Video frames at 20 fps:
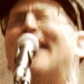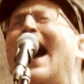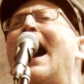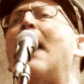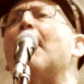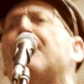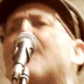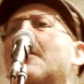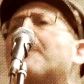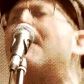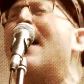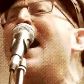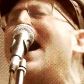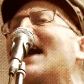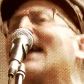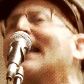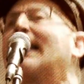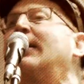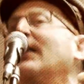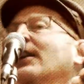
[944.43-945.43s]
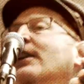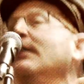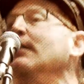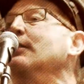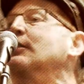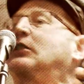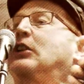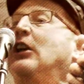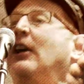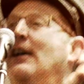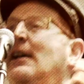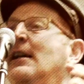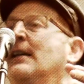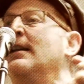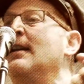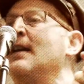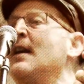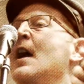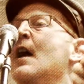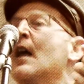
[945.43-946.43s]
out the bankers.
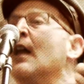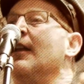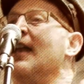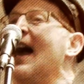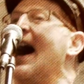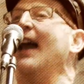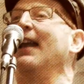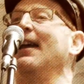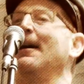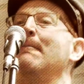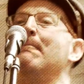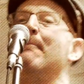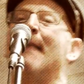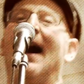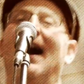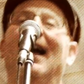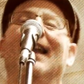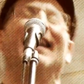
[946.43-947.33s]
Not in my